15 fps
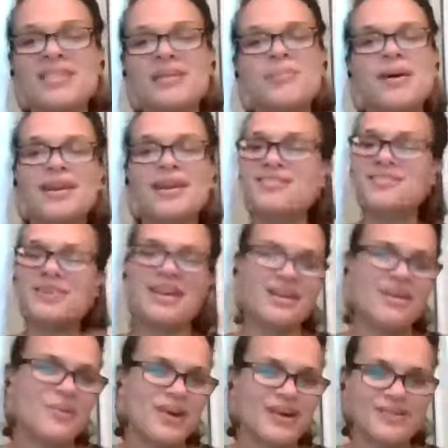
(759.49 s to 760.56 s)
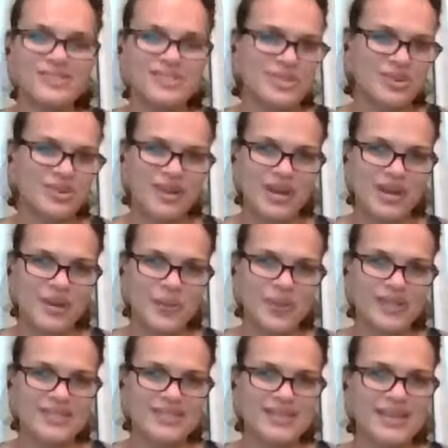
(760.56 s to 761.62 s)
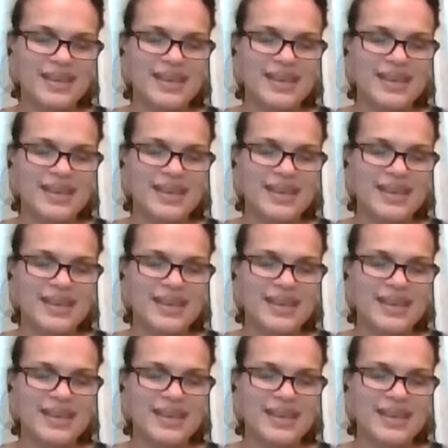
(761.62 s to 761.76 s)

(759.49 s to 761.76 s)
them and it's going to take a while to create new ones